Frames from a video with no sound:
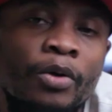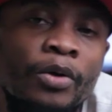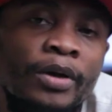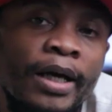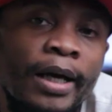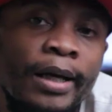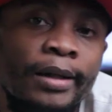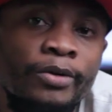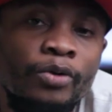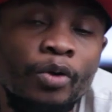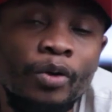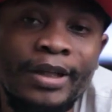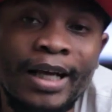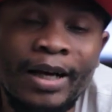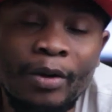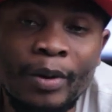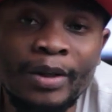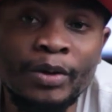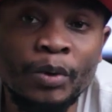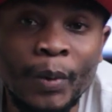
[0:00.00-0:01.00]
Okay, so
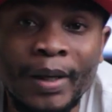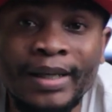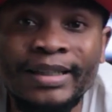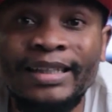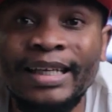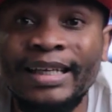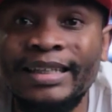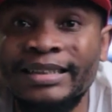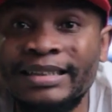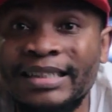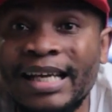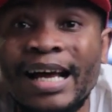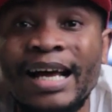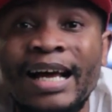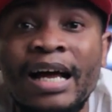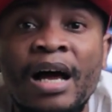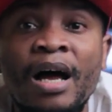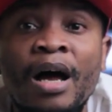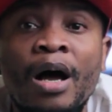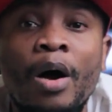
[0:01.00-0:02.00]
that was what the
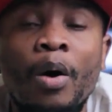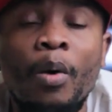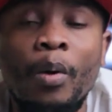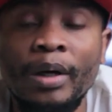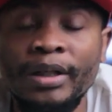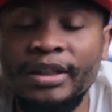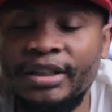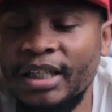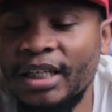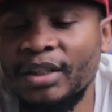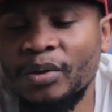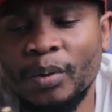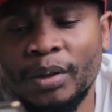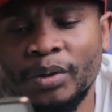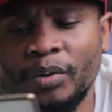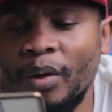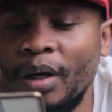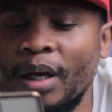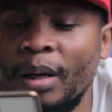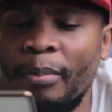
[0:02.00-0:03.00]
entire Hodges
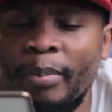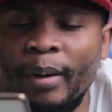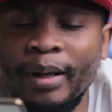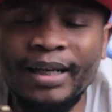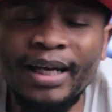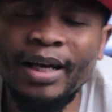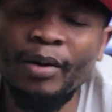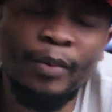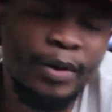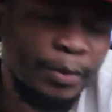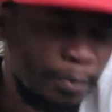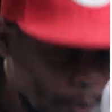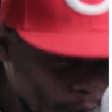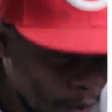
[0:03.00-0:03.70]
was all about. And we